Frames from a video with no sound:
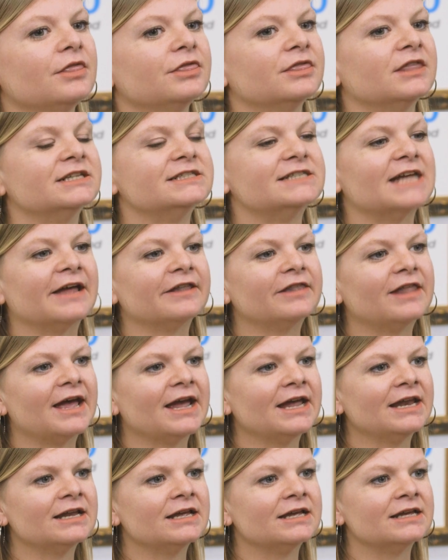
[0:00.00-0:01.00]
The
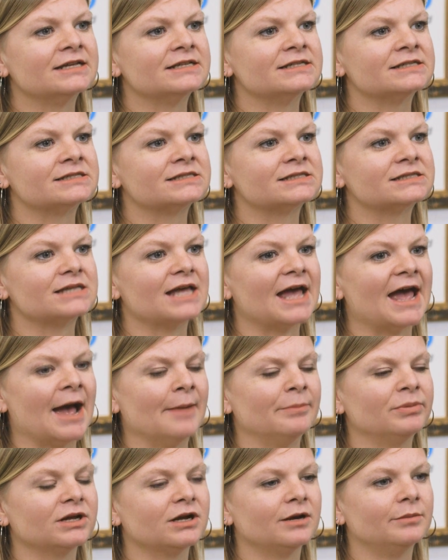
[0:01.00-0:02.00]
deadline is
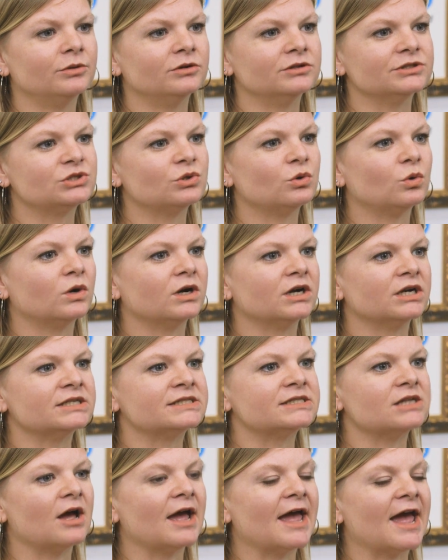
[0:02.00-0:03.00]
applicable
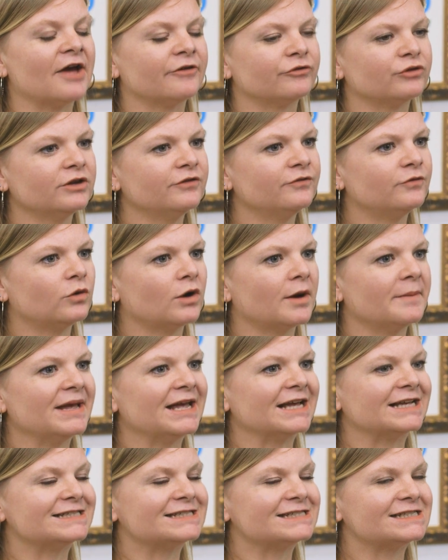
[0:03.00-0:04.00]
towards every form
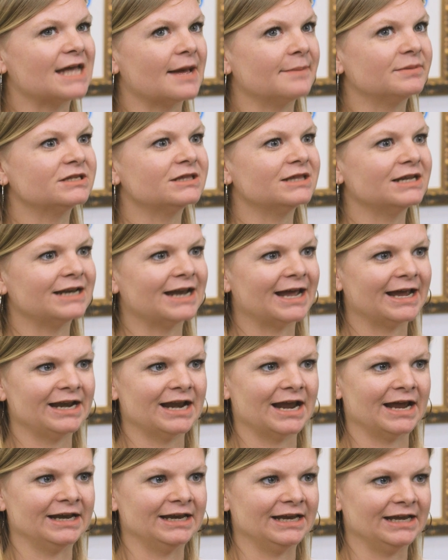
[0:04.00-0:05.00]
except the
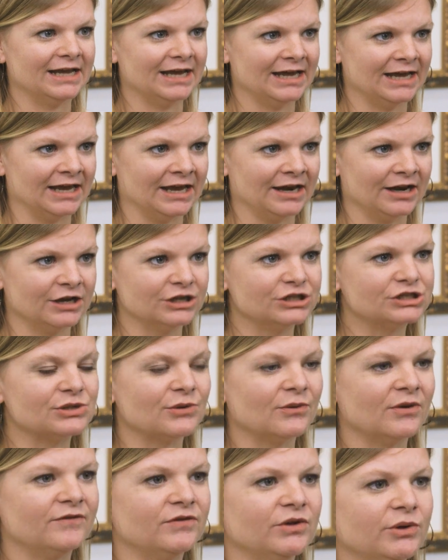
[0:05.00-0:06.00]
990N.
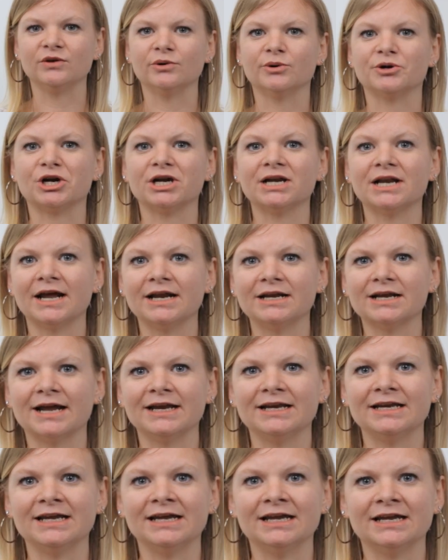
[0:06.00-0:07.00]
So if you are a
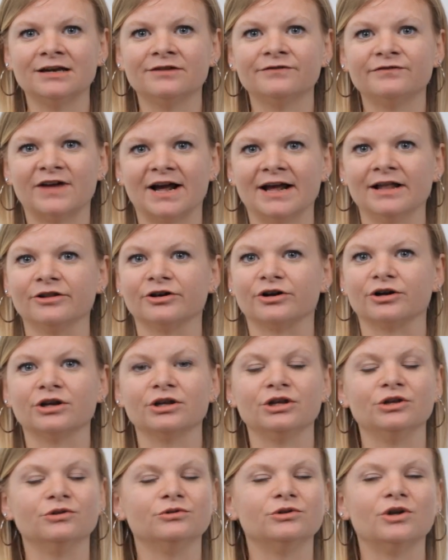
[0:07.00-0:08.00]
990N filer,
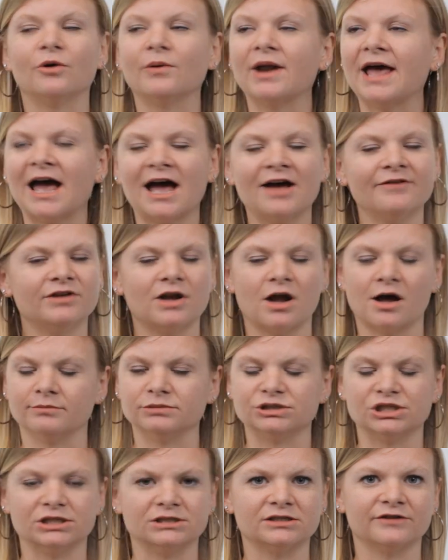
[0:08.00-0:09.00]
you don't have an
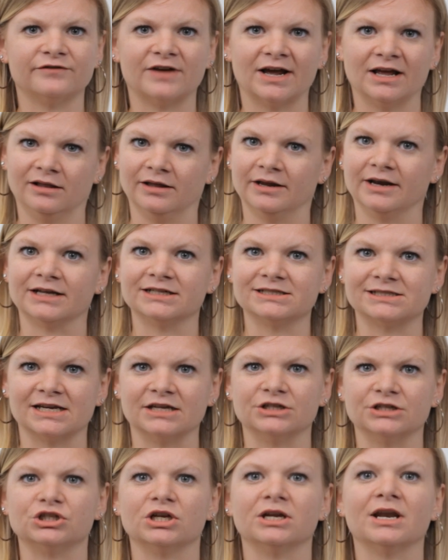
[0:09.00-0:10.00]
option to file an
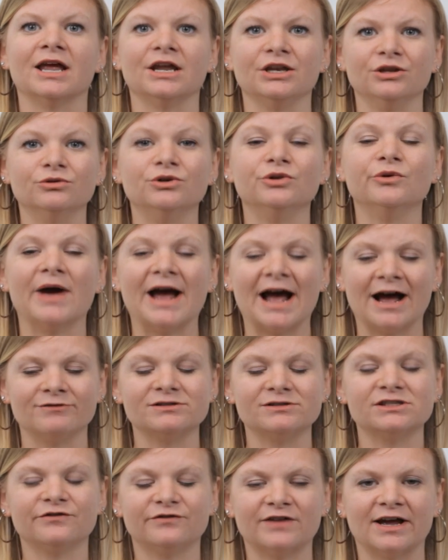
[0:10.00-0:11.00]
extension, and you do have
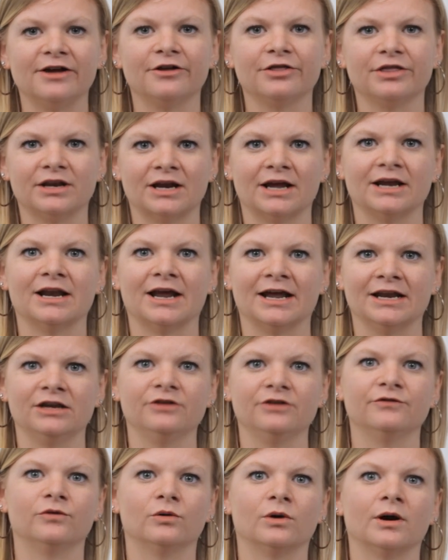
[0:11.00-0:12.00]
to file the 990
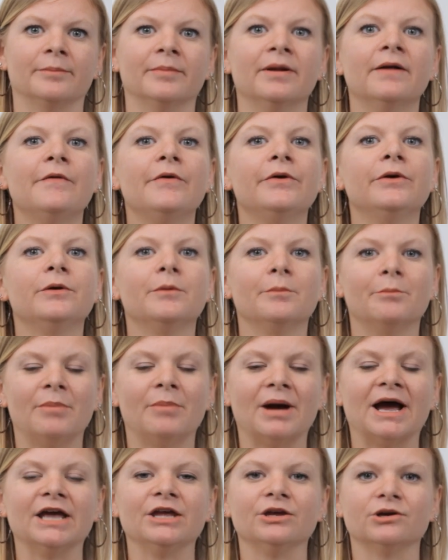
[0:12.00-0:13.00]
form
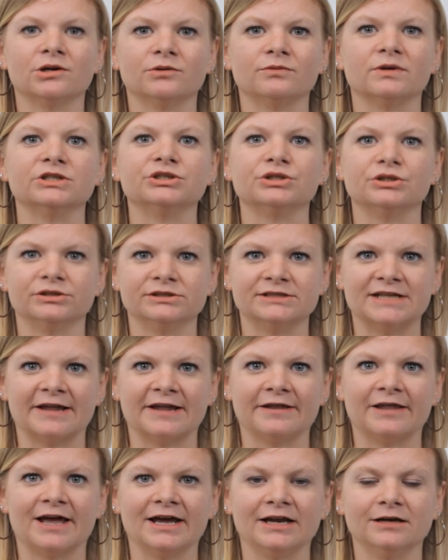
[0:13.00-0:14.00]
by your original
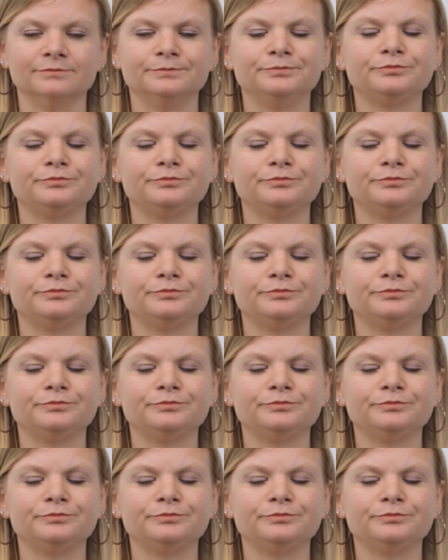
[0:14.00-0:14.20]
deadline.